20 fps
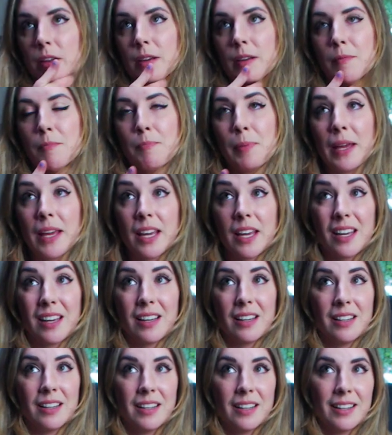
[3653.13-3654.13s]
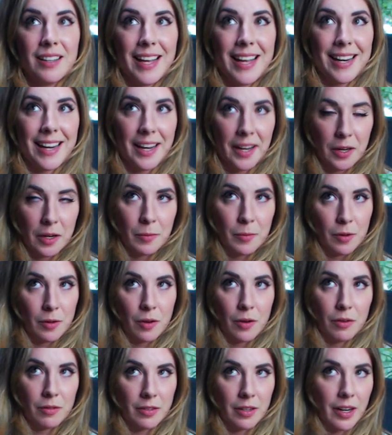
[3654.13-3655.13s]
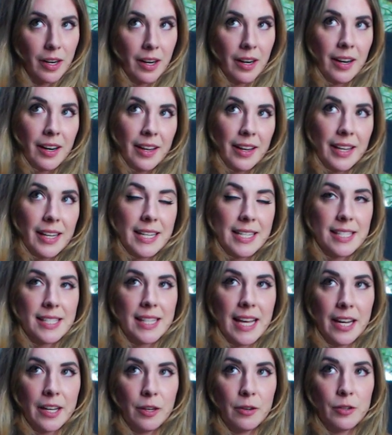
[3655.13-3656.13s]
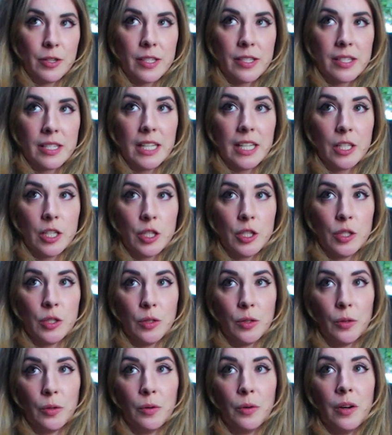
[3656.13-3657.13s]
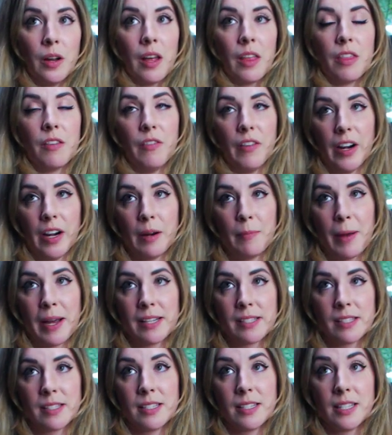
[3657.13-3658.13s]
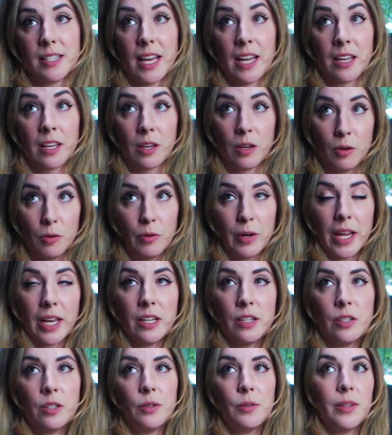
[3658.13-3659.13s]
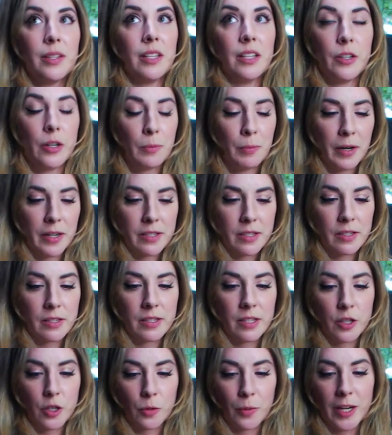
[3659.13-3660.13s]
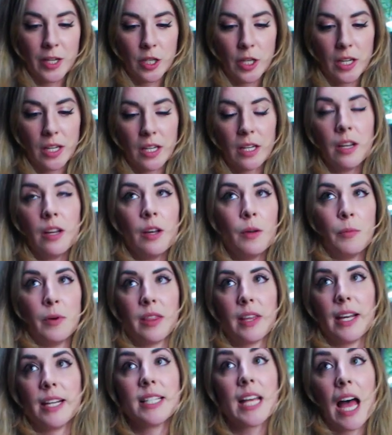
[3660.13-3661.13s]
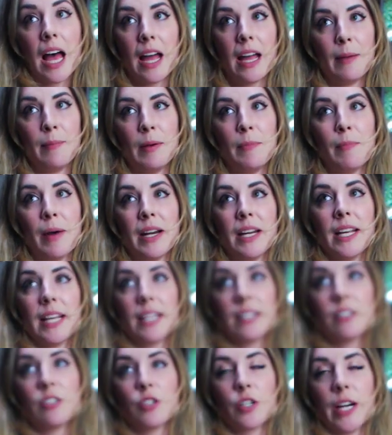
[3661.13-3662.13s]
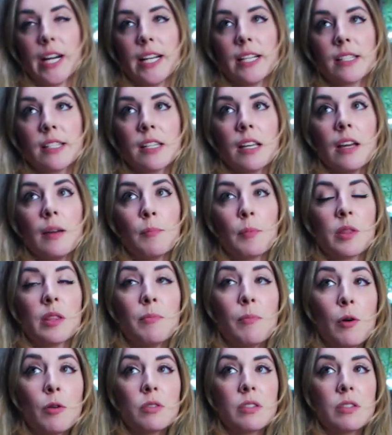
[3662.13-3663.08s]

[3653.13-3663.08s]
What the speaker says: being an animal owner is that you just need to do the very best that you can do within your personal situation with like time and money constraints. But the most